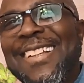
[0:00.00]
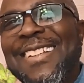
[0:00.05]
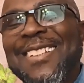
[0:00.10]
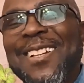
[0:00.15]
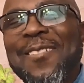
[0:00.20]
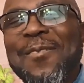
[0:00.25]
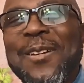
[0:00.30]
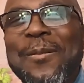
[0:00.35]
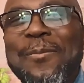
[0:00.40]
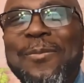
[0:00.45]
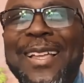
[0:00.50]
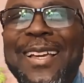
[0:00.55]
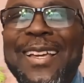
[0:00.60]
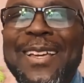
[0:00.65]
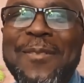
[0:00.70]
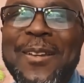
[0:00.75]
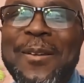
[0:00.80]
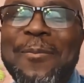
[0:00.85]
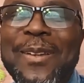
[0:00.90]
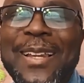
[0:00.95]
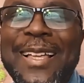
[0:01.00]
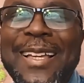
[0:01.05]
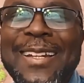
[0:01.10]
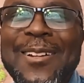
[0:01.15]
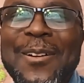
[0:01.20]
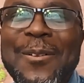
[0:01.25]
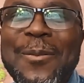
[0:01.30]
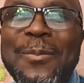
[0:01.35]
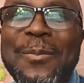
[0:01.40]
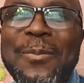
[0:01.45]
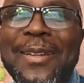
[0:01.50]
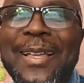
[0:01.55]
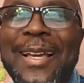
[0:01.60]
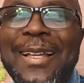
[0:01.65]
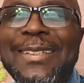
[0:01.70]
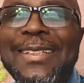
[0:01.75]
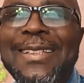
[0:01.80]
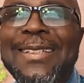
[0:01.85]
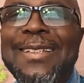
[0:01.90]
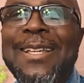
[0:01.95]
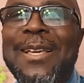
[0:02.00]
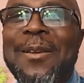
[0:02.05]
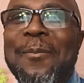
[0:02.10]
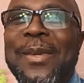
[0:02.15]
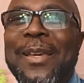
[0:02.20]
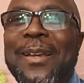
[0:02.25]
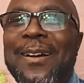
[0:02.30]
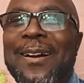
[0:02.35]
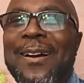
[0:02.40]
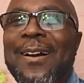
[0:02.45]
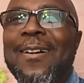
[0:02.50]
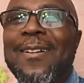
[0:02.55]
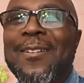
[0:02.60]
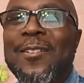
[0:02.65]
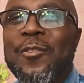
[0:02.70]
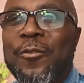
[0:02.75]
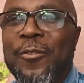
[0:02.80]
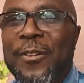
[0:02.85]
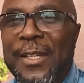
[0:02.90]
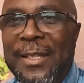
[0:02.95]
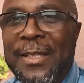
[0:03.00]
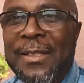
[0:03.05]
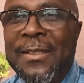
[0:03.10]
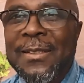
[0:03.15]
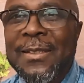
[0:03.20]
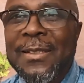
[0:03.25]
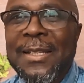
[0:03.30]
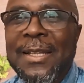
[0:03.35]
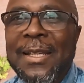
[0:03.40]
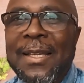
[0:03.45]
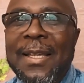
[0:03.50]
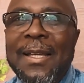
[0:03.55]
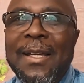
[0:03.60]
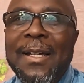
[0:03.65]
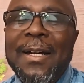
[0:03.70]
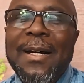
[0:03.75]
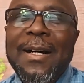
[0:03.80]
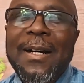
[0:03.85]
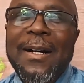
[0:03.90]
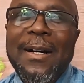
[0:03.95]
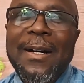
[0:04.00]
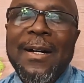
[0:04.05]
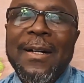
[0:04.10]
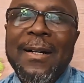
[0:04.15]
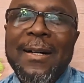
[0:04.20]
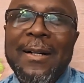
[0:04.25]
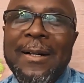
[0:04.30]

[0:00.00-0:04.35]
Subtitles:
So we're planning on planting pecan trees, uh,